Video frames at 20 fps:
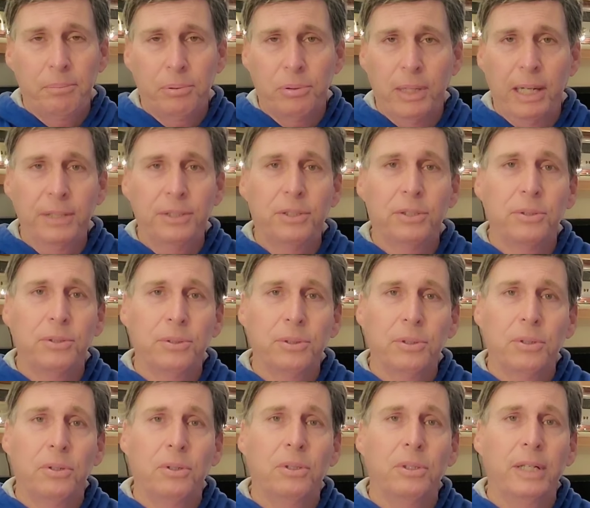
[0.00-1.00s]
pressure
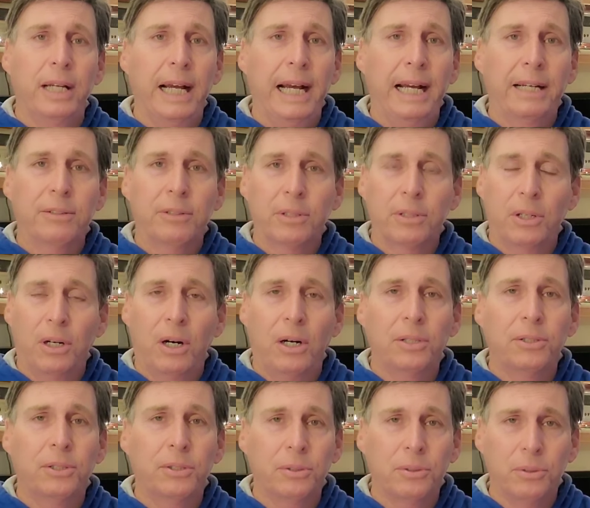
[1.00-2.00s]
on
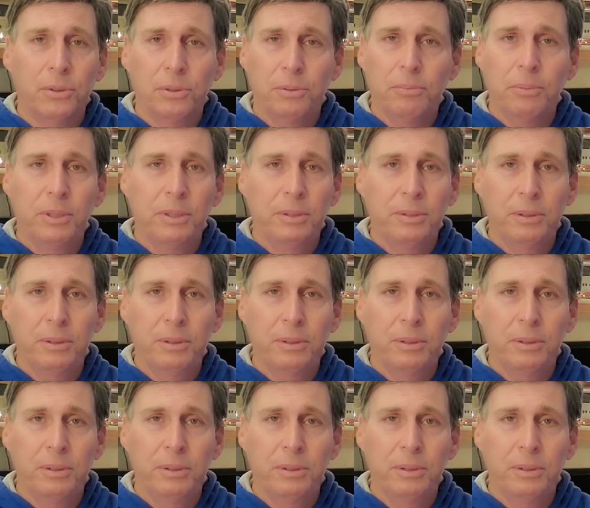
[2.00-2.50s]
agricultural,